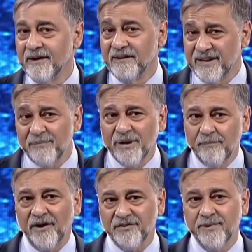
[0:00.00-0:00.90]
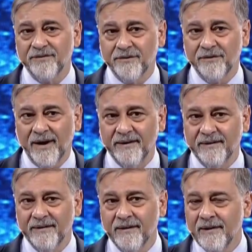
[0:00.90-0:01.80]
It seems impossible to do, right?
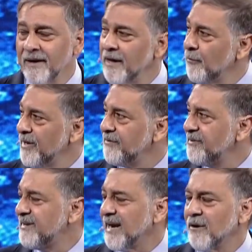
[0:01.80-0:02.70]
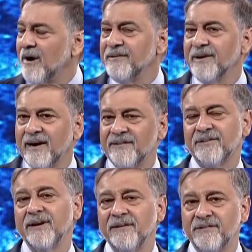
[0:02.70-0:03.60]
Well, there was a technology I had
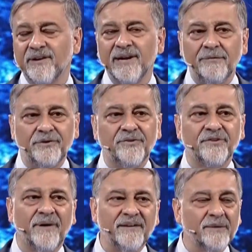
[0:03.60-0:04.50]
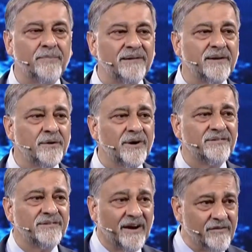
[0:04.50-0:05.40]
seen in Chile which was funded by the
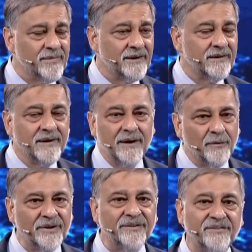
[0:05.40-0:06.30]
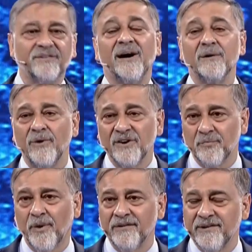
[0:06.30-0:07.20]
US government, one of the Skunk Works
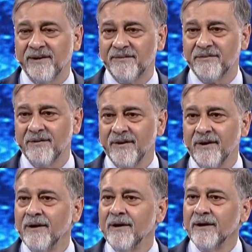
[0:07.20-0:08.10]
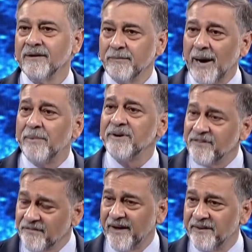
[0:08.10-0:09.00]
projects, Department of
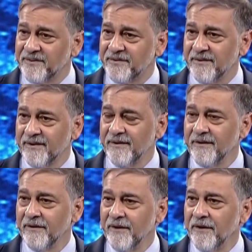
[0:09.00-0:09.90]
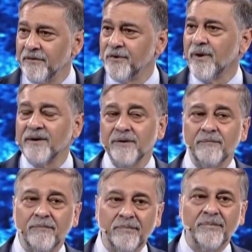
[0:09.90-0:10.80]
Defense, to try to
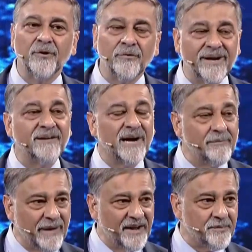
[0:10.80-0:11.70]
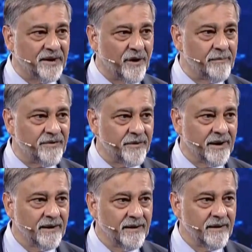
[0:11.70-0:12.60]
do real-time mass spectrometry.